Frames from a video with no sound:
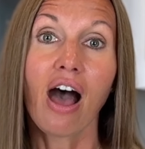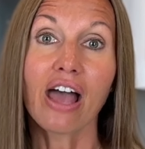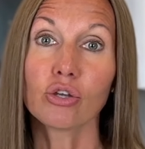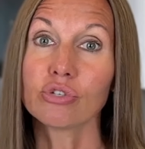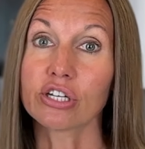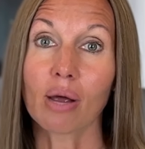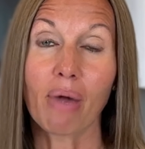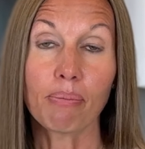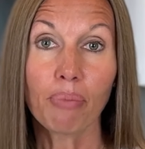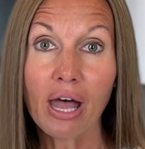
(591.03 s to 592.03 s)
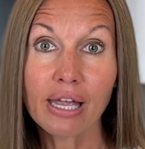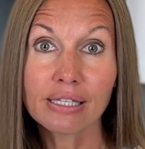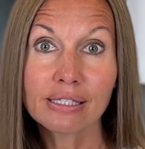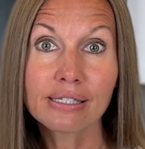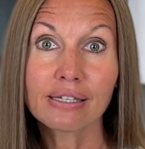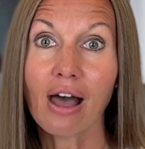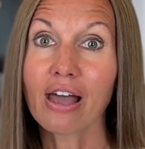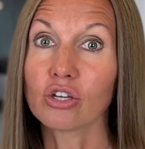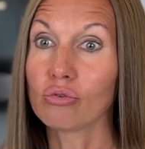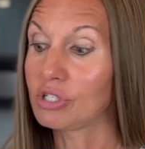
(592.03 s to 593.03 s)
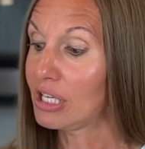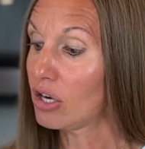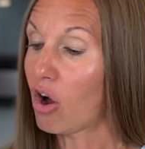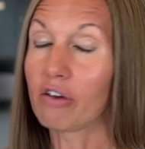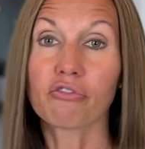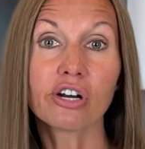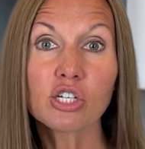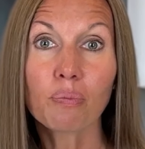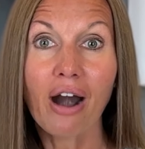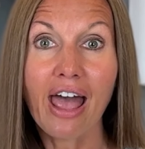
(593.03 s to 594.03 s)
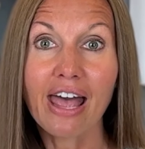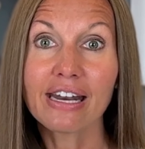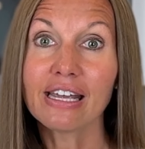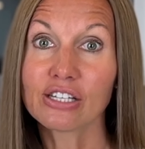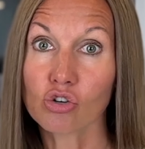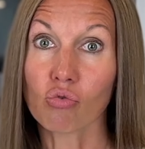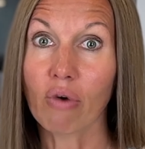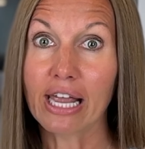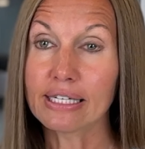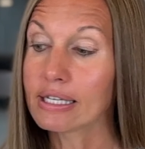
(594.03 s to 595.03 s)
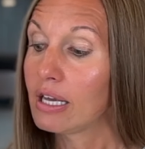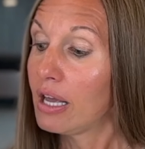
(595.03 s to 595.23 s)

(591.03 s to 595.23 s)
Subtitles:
I use it on my buns, I use it on French bread, it's great.